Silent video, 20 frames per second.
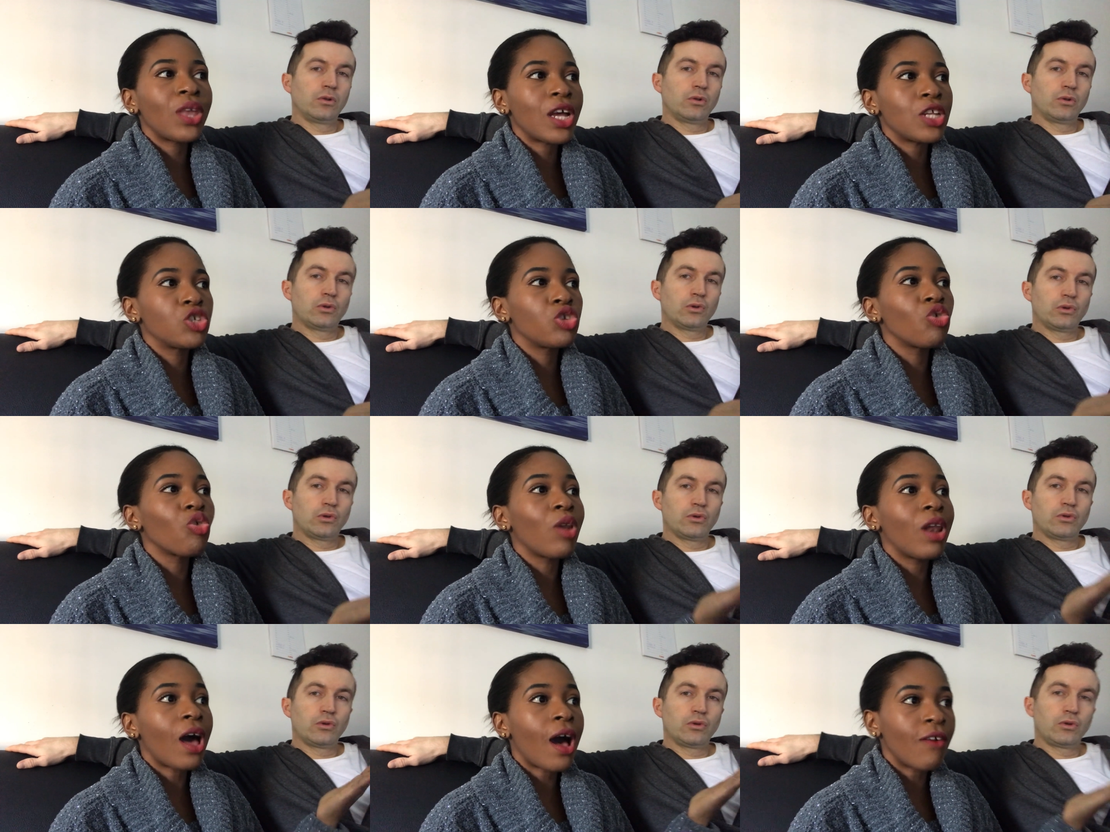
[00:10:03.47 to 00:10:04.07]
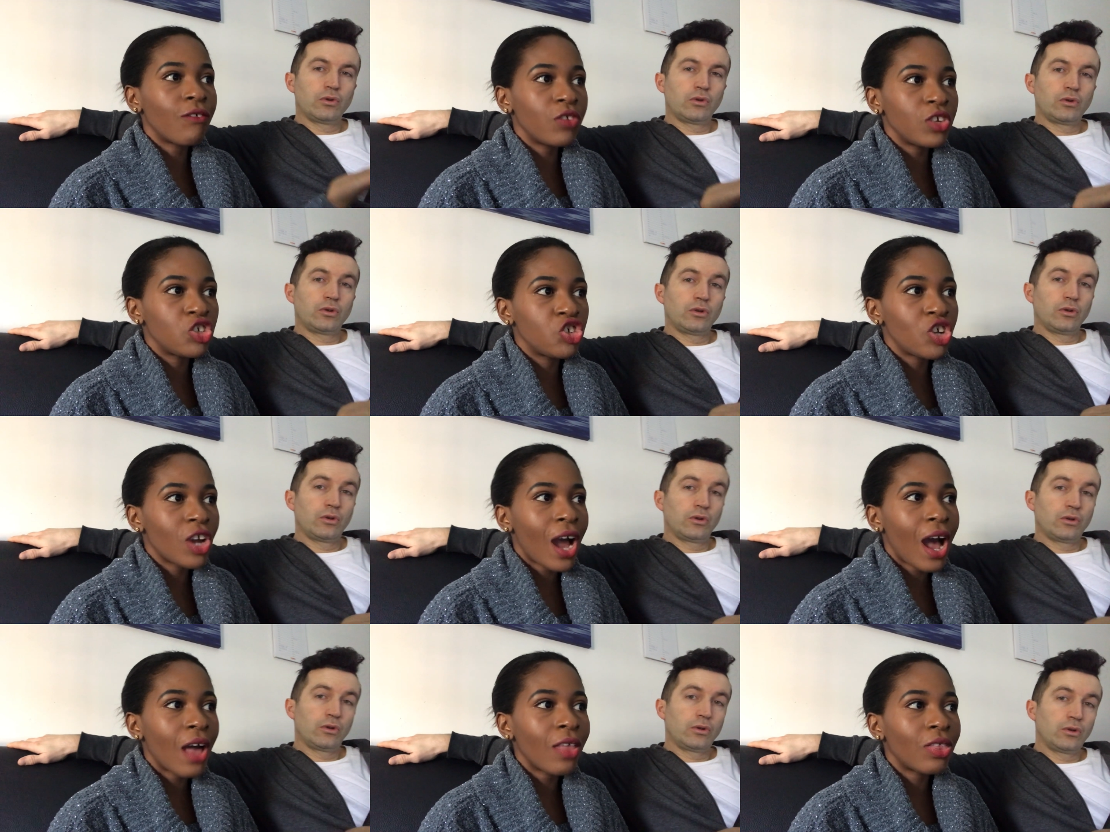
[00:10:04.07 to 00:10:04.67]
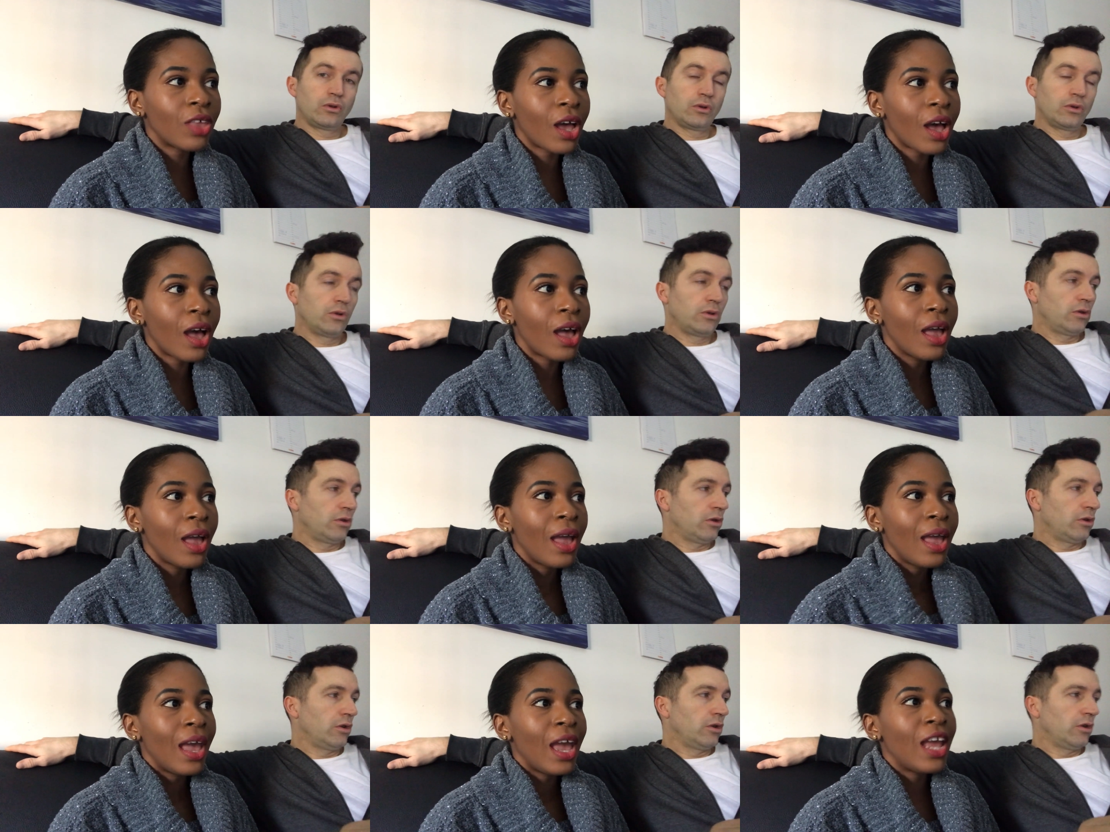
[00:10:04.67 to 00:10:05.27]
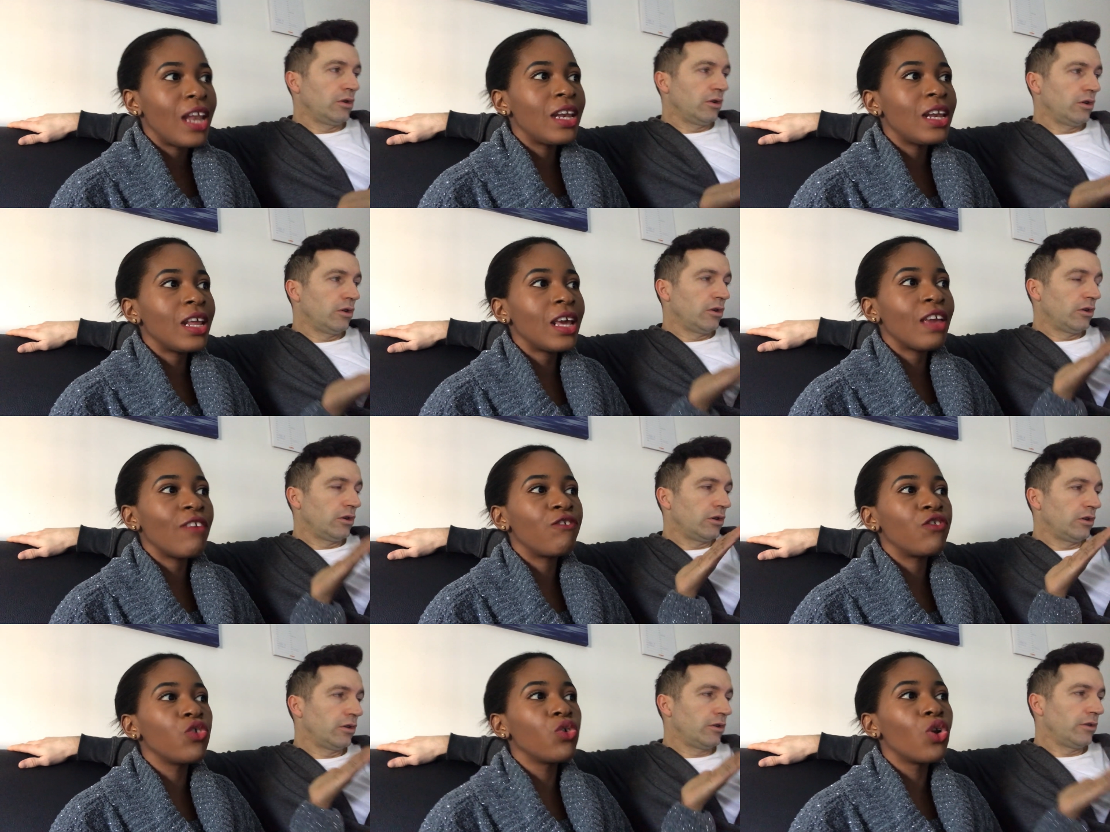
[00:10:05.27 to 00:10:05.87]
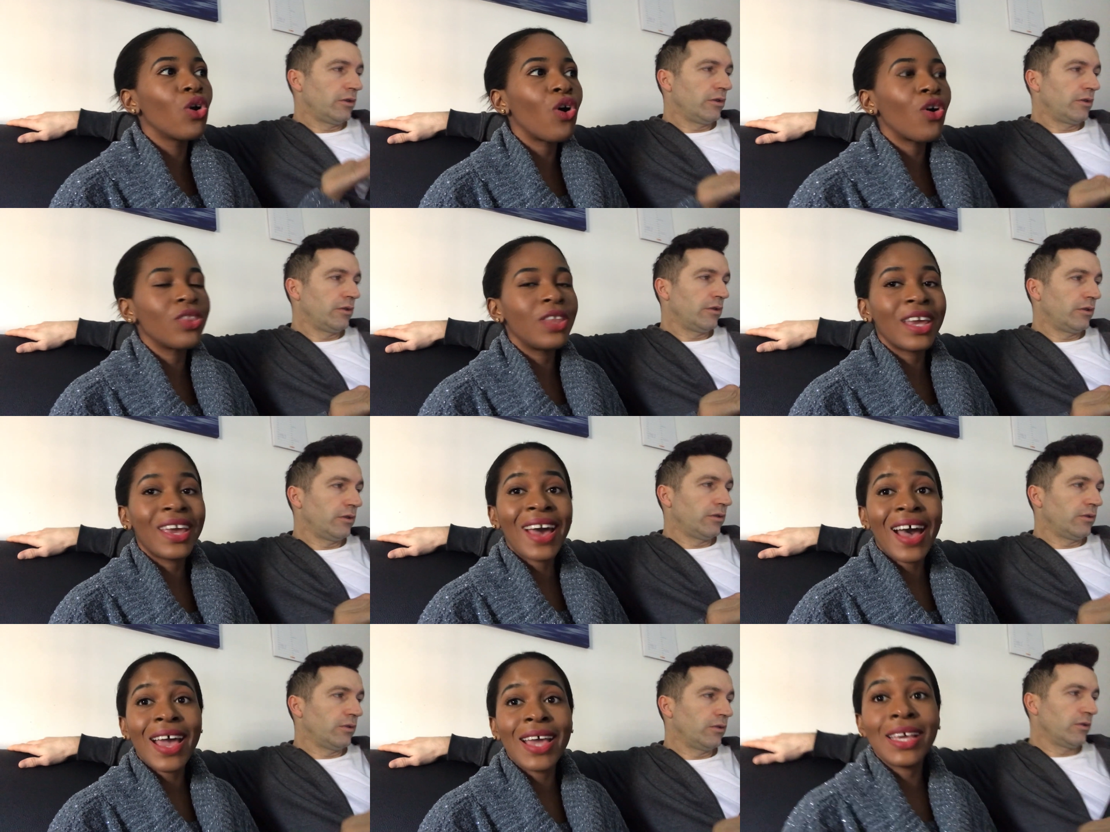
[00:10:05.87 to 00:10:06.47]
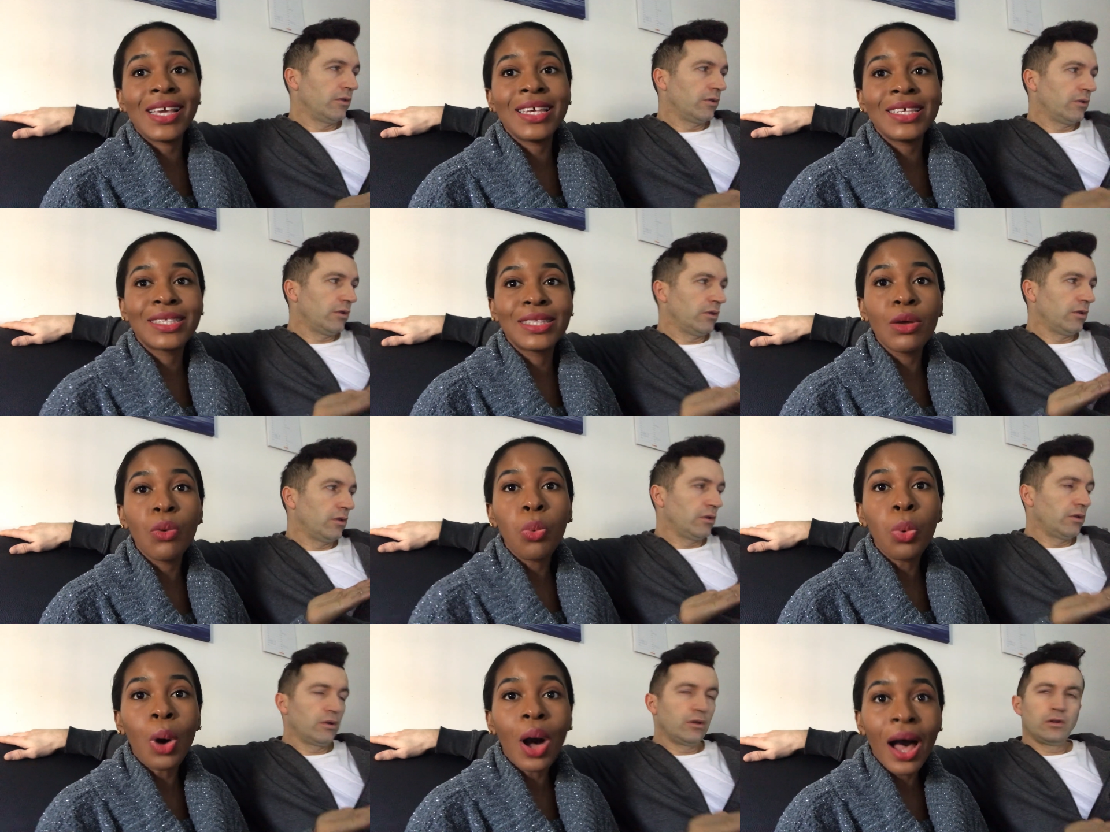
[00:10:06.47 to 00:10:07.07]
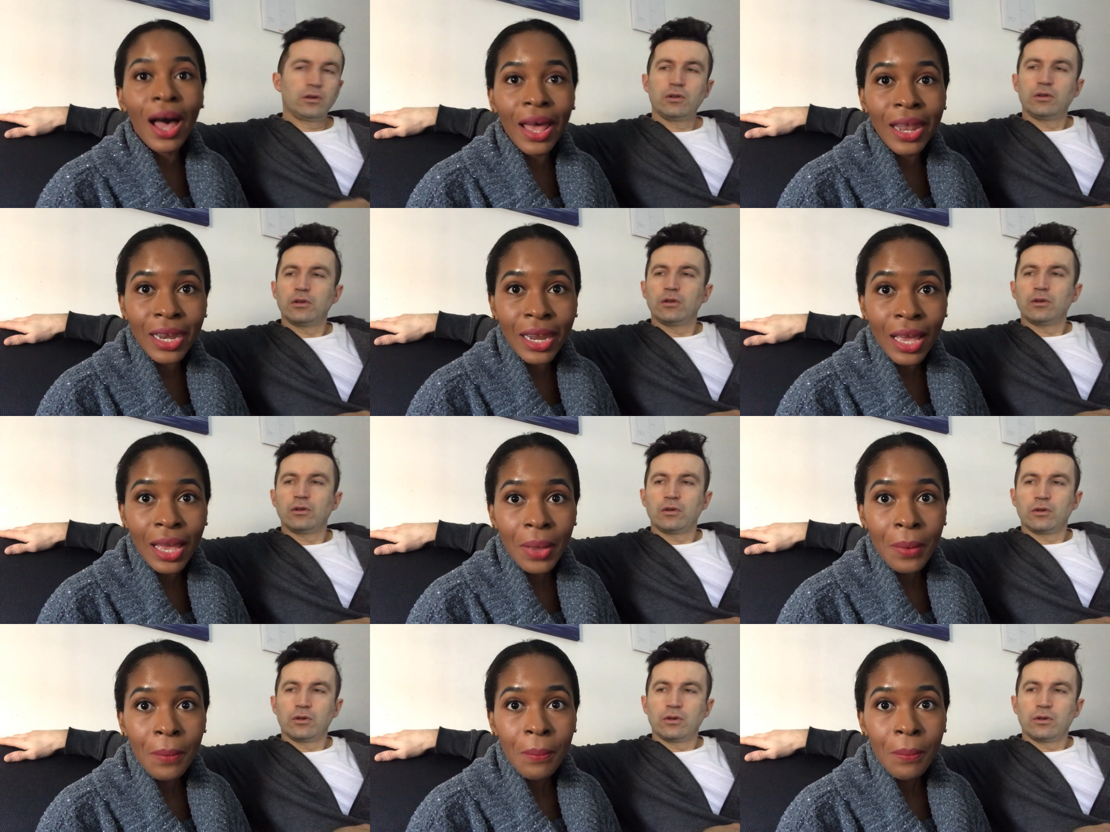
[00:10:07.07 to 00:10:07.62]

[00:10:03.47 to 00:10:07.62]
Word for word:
Speaker 1: that you love each other, and if you know the guy is the one,